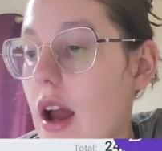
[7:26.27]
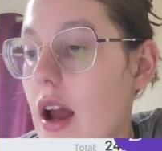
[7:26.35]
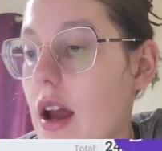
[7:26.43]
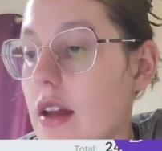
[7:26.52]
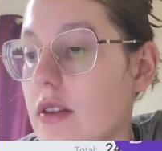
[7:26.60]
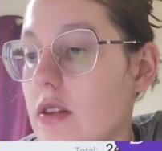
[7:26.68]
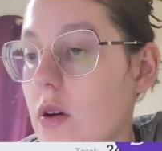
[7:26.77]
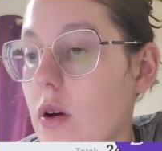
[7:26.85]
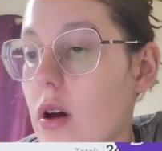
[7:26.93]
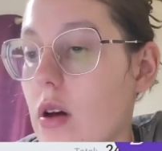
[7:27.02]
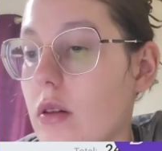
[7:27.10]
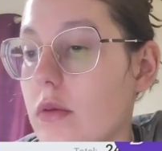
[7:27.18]
And so
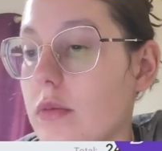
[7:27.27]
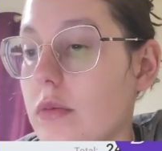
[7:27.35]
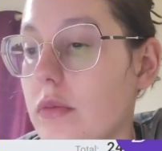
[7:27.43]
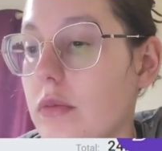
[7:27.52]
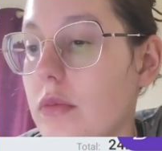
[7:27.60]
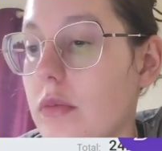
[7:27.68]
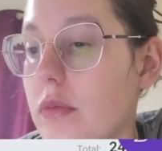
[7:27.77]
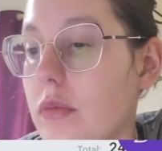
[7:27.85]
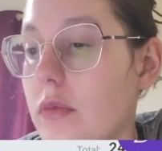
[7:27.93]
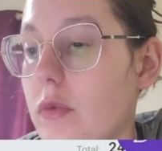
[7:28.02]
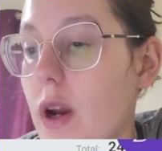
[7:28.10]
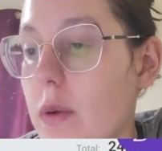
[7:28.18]
I'll
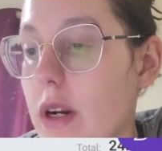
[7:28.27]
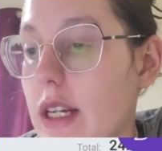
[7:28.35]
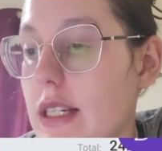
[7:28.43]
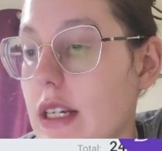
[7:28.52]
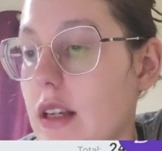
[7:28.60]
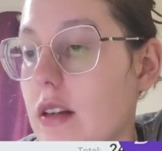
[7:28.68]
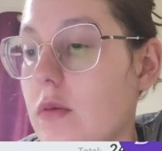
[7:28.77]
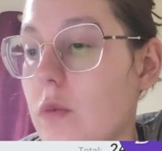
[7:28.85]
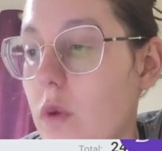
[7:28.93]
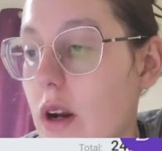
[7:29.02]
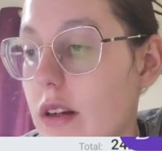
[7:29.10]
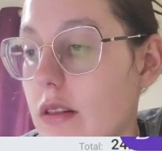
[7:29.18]
write what I did,
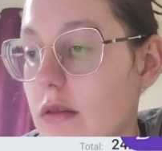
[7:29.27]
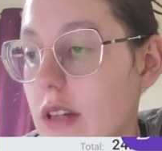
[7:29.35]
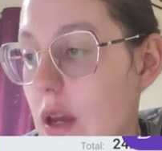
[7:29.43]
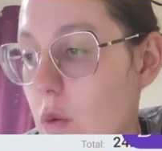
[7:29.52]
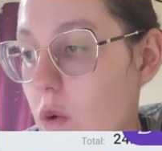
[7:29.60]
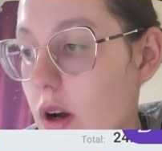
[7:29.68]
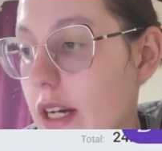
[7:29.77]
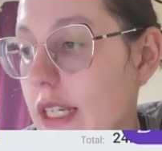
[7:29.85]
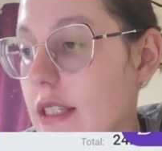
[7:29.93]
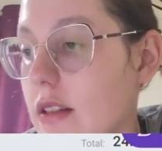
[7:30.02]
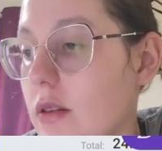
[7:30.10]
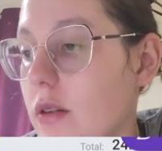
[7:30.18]
what it
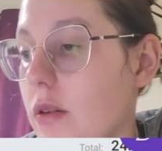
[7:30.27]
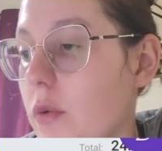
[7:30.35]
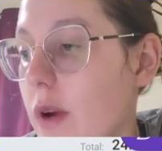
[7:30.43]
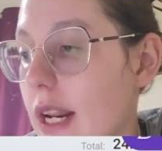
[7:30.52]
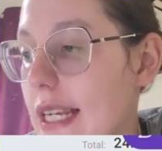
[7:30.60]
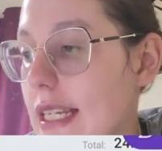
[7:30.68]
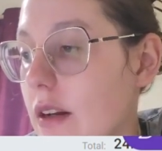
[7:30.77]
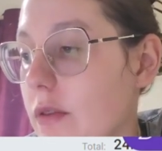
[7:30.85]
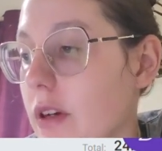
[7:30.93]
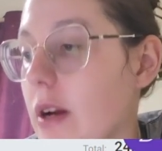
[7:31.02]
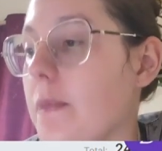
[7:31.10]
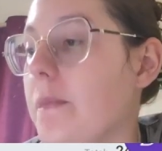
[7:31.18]
was, when I did it
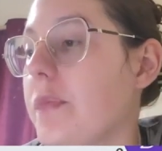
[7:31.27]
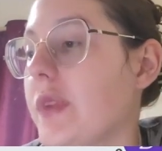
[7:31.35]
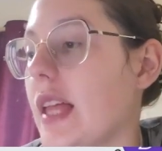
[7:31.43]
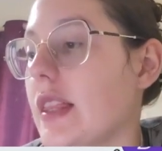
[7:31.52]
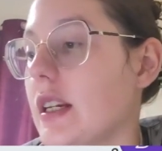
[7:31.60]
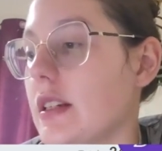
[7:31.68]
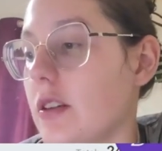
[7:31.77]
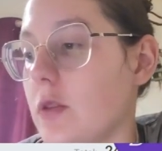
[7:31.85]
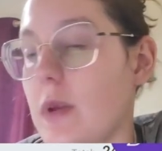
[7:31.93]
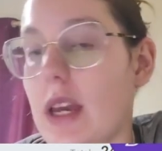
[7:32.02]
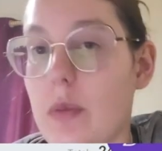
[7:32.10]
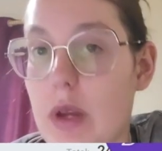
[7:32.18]
from, and then it tells me
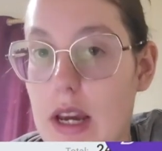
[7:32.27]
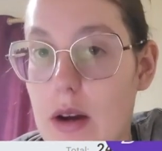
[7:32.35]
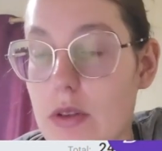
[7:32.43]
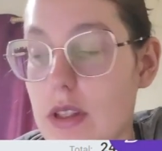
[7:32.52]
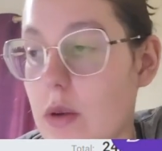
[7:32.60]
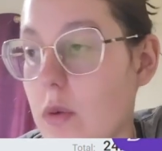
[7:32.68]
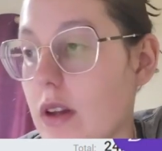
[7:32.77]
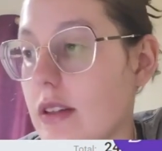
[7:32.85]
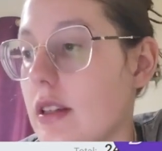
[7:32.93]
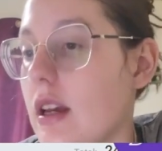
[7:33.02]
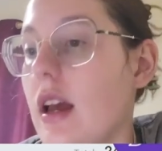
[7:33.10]
how many hours that was.